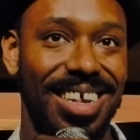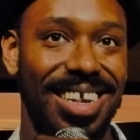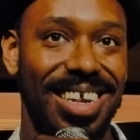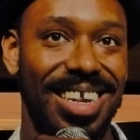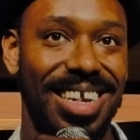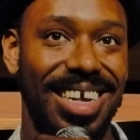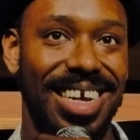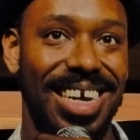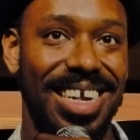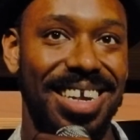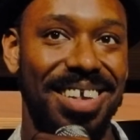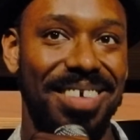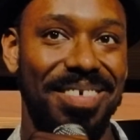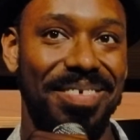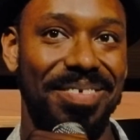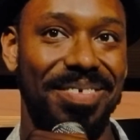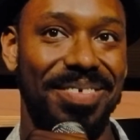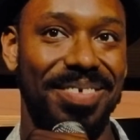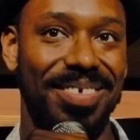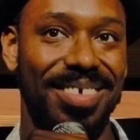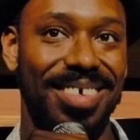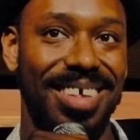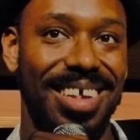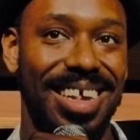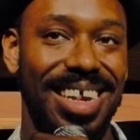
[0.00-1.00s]
the, kind of
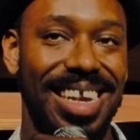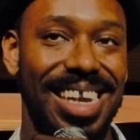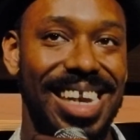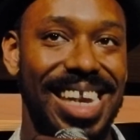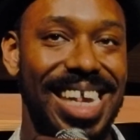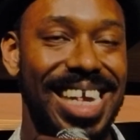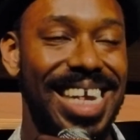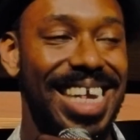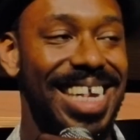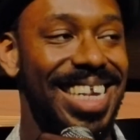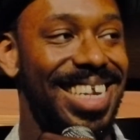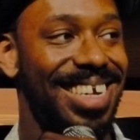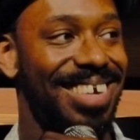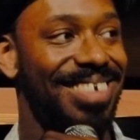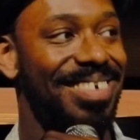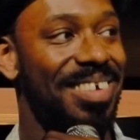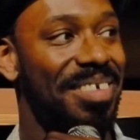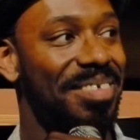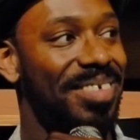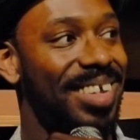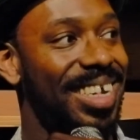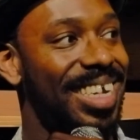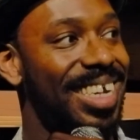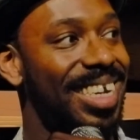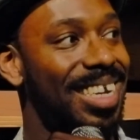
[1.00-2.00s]
leader
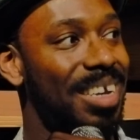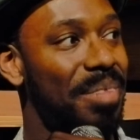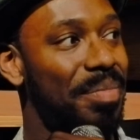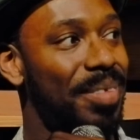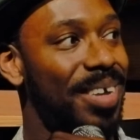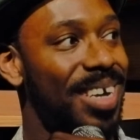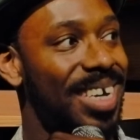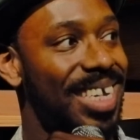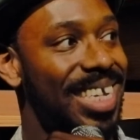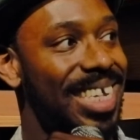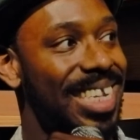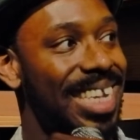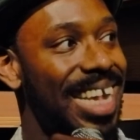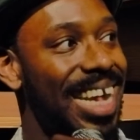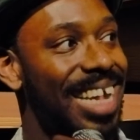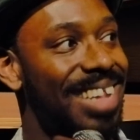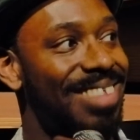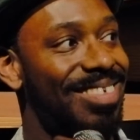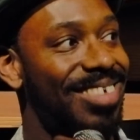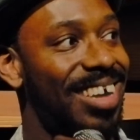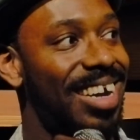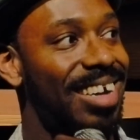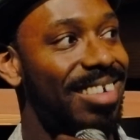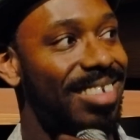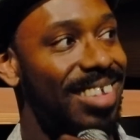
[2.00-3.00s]
of it, the person that
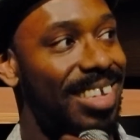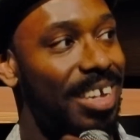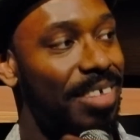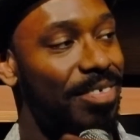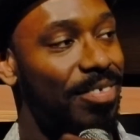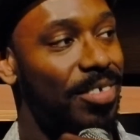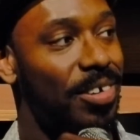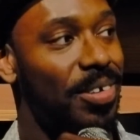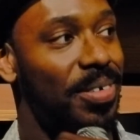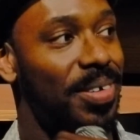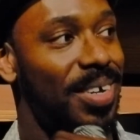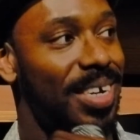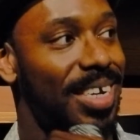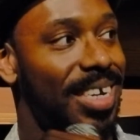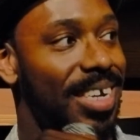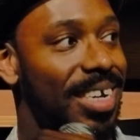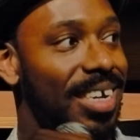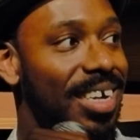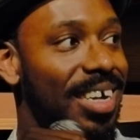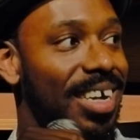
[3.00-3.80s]
drives it forward.